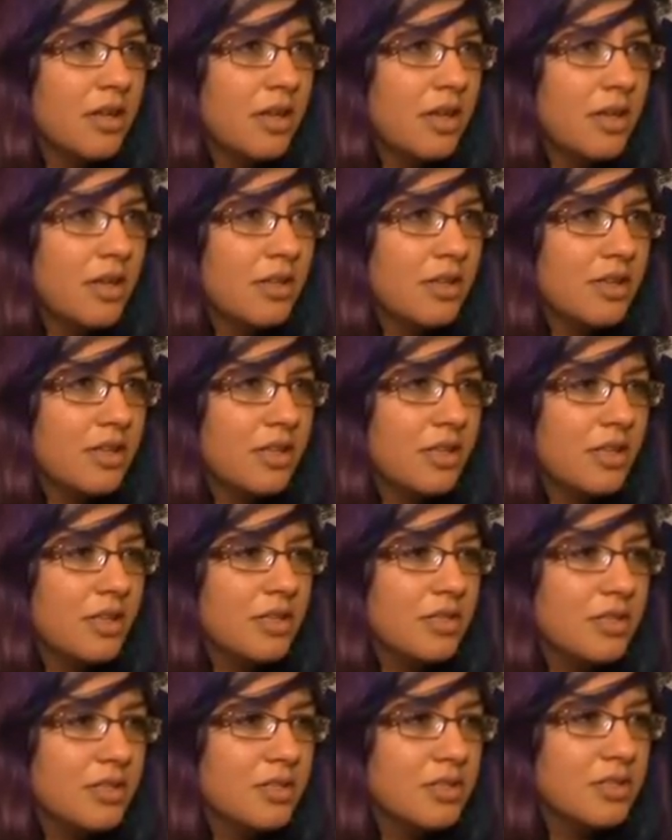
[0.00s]
And the
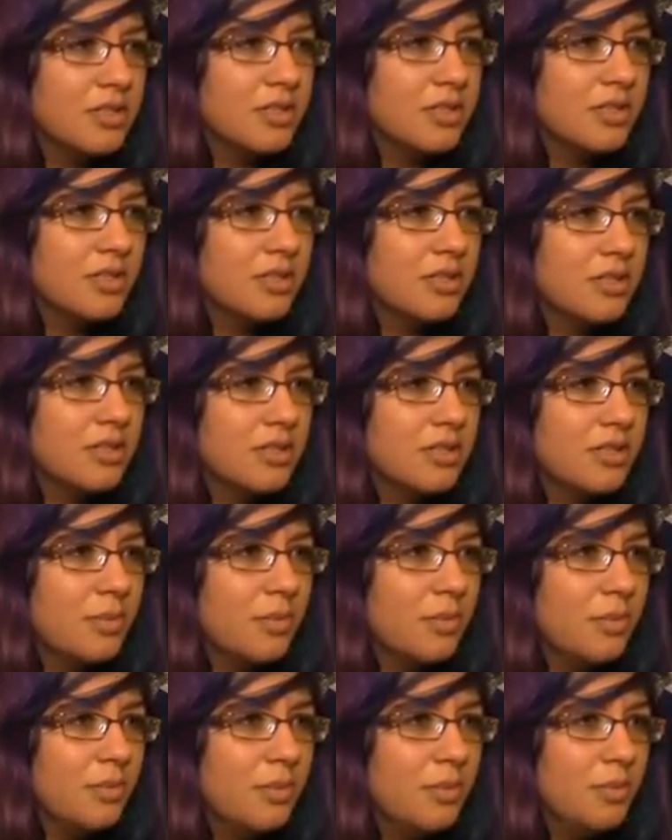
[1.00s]
guilt.
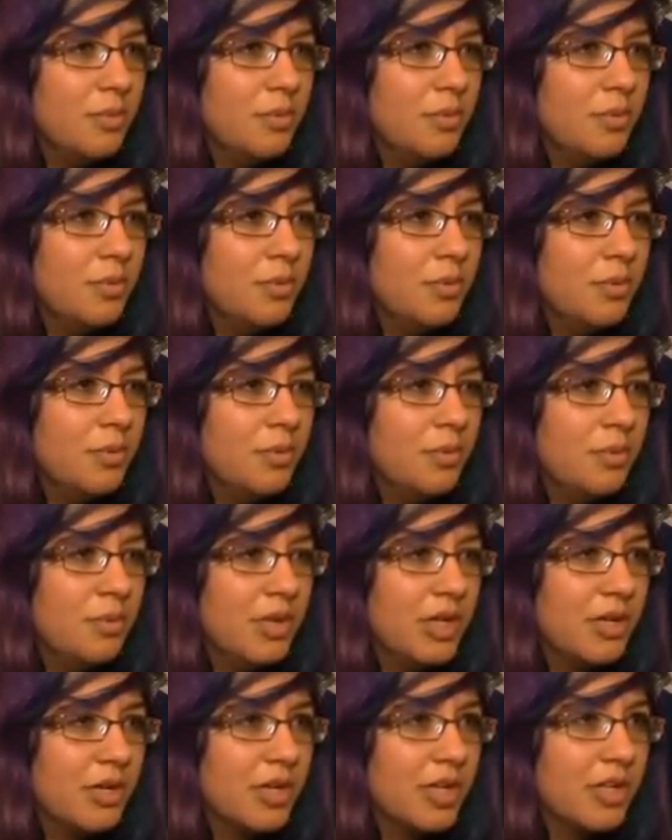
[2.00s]
Ooh,
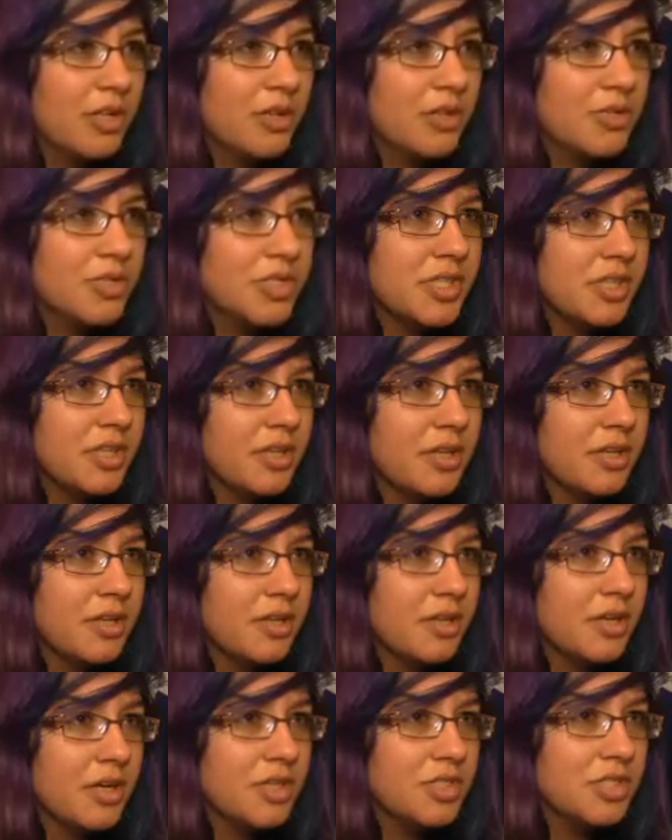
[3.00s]
we are getting close to the
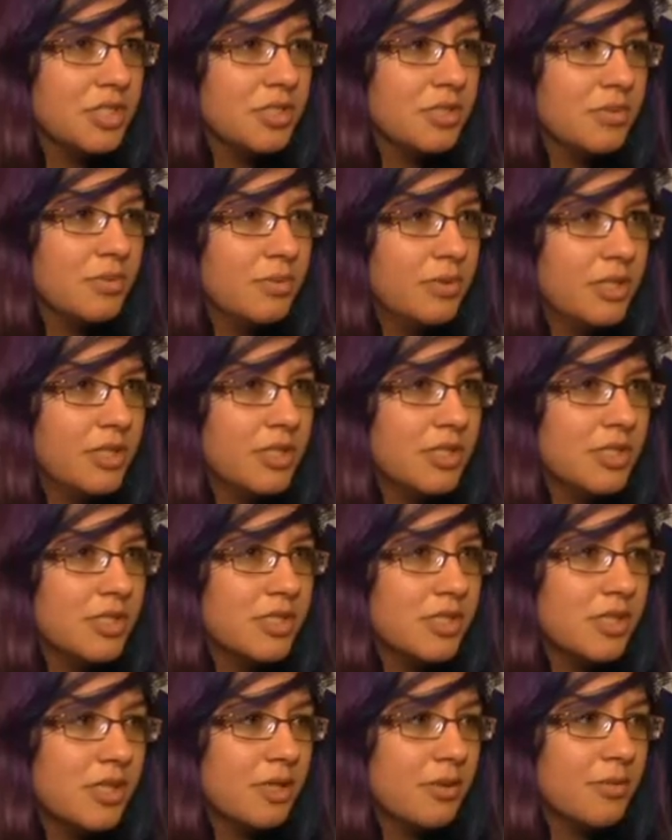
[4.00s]
end. I just want to
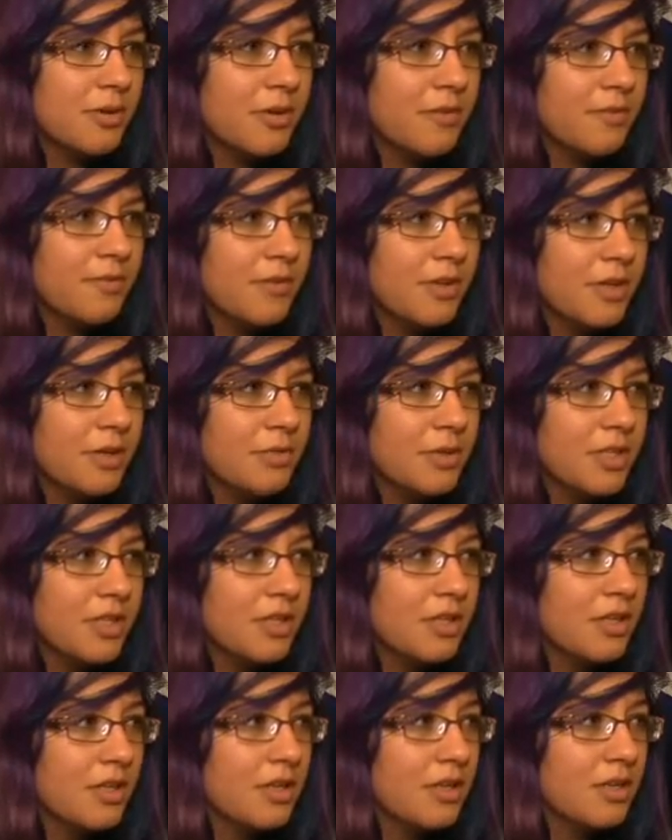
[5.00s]
see my
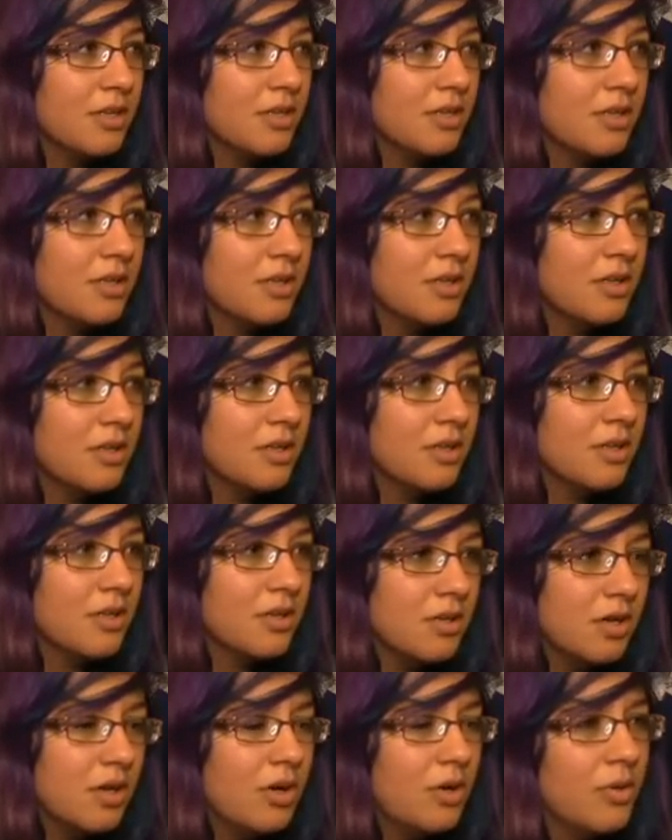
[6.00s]
family
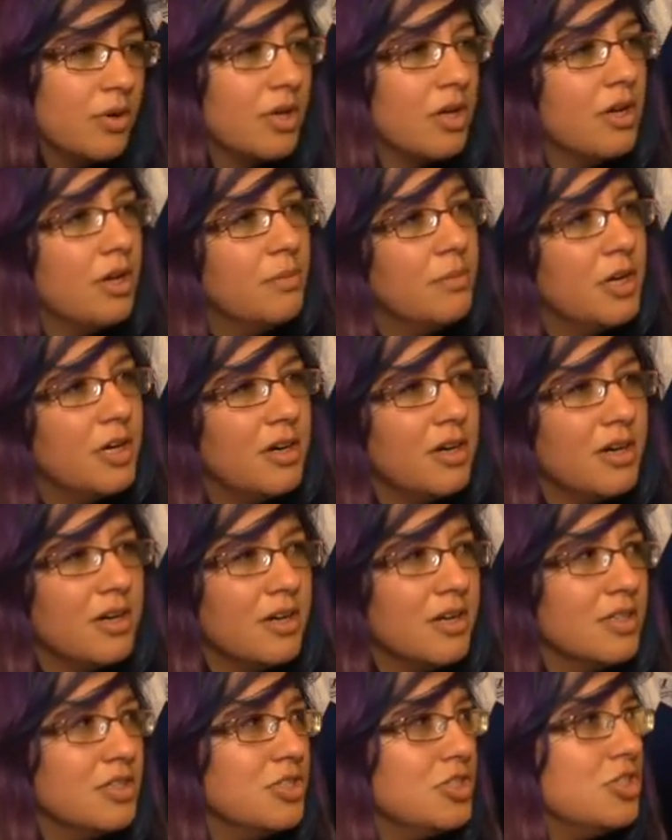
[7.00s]
again. Oh, come
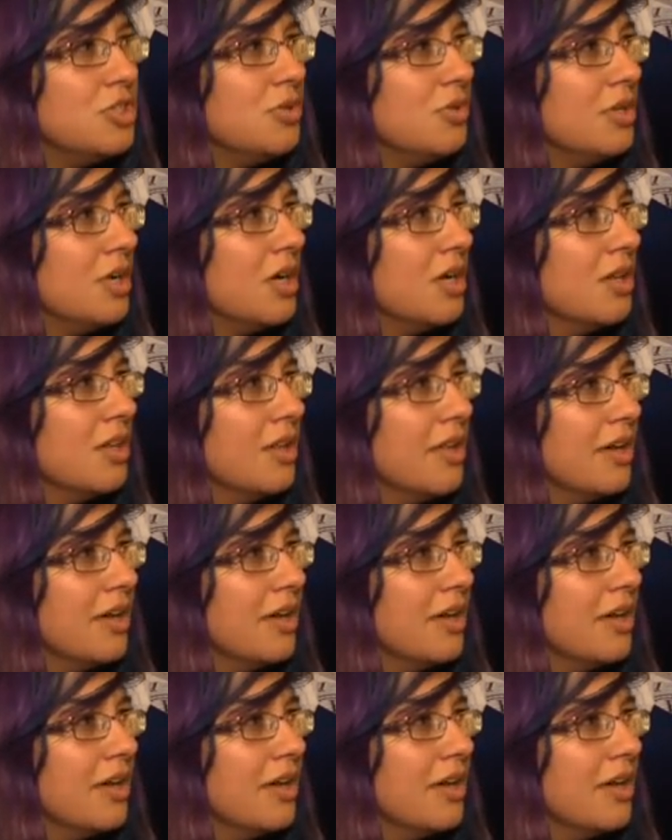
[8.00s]
on. Do not